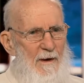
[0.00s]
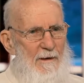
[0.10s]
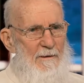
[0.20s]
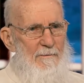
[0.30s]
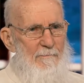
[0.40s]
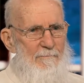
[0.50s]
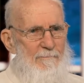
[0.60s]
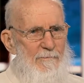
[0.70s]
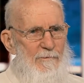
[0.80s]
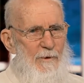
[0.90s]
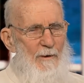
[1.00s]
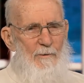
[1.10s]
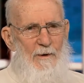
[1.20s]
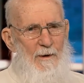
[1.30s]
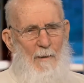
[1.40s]
and try
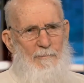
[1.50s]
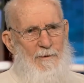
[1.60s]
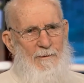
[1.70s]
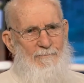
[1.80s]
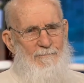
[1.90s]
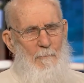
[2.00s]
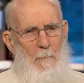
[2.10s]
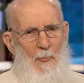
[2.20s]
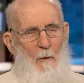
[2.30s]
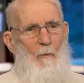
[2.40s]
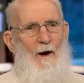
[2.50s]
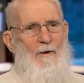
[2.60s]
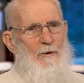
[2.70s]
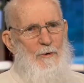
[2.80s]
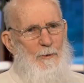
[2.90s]
to adopt 1
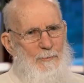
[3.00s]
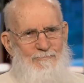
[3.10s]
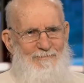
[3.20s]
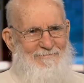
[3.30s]
or 2.